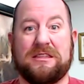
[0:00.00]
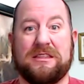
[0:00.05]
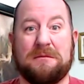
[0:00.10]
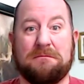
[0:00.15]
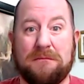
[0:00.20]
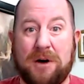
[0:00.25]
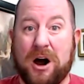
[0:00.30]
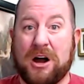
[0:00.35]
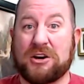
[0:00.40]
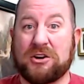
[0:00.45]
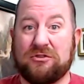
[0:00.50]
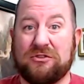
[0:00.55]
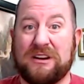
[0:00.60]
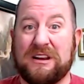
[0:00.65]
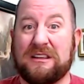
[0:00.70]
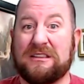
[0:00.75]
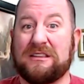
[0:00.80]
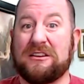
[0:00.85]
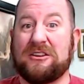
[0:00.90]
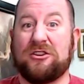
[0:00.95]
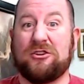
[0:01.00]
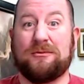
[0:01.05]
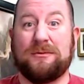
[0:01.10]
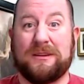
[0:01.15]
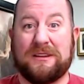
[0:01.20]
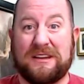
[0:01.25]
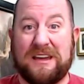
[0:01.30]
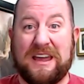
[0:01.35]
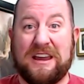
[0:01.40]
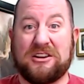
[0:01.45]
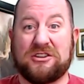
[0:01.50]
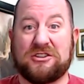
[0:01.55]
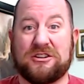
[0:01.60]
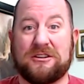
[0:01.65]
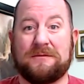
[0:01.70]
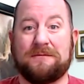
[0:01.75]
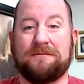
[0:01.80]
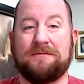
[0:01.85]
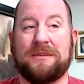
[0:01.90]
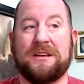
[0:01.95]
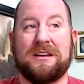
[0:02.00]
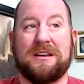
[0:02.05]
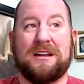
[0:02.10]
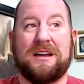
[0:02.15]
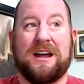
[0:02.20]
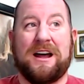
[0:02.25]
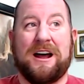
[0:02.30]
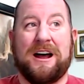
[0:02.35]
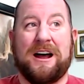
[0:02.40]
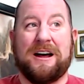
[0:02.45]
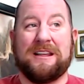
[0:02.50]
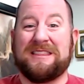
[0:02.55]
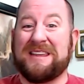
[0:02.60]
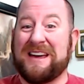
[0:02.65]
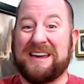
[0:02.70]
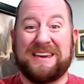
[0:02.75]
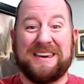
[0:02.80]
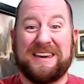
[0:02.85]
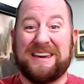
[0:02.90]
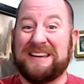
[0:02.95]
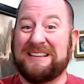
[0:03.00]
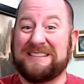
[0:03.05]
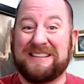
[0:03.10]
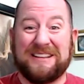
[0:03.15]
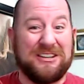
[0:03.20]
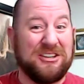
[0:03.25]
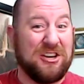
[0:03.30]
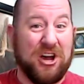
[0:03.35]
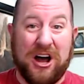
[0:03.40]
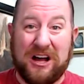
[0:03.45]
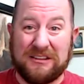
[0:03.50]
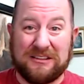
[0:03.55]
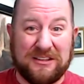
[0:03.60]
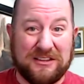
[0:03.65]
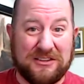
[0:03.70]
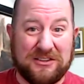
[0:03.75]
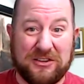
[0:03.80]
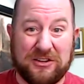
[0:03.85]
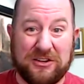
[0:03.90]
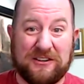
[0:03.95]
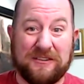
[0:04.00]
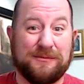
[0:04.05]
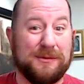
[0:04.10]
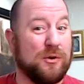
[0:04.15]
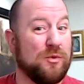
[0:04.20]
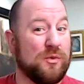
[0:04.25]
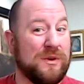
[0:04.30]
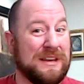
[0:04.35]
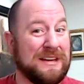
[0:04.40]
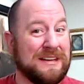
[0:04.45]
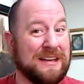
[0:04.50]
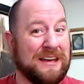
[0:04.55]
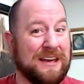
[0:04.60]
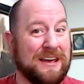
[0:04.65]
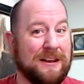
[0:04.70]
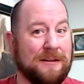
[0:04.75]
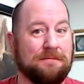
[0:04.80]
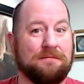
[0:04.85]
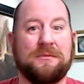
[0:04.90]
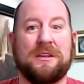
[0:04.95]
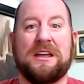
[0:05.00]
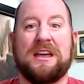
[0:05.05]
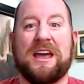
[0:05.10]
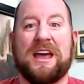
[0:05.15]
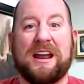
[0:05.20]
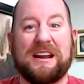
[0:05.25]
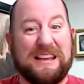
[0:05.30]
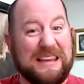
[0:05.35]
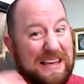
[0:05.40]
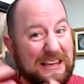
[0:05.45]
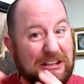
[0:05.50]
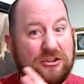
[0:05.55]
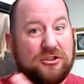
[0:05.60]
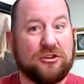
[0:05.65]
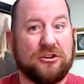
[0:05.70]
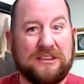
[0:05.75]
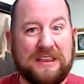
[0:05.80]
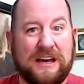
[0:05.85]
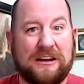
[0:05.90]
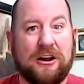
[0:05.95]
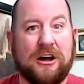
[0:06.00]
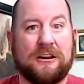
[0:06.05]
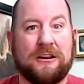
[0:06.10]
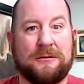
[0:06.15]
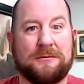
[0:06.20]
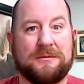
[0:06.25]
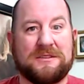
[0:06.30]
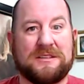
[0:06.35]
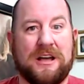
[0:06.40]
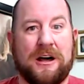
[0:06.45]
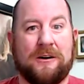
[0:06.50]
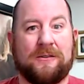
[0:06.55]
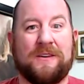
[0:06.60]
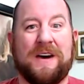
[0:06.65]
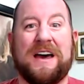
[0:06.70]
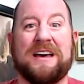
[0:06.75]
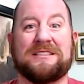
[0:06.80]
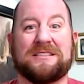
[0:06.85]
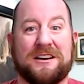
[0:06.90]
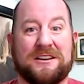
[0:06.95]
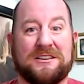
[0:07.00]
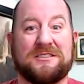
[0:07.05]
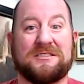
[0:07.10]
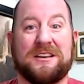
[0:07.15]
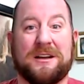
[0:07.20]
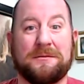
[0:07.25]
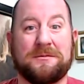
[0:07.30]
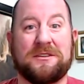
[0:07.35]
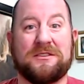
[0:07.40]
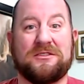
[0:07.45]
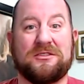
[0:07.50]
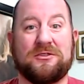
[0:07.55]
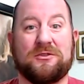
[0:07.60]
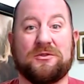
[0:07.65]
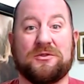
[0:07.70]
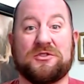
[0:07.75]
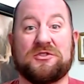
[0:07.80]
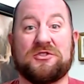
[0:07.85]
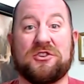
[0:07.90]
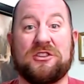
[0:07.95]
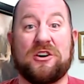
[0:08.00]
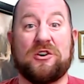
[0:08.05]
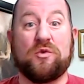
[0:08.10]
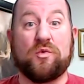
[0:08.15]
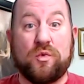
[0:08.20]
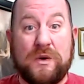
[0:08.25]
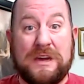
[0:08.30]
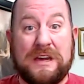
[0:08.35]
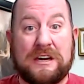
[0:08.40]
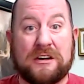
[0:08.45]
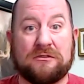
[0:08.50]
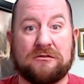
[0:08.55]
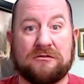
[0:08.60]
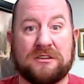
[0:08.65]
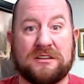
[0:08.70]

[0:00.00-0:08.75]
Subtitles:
the mockery, the humiliation that he did not deserve, but we did. And he took that on himself as our substitute so that we could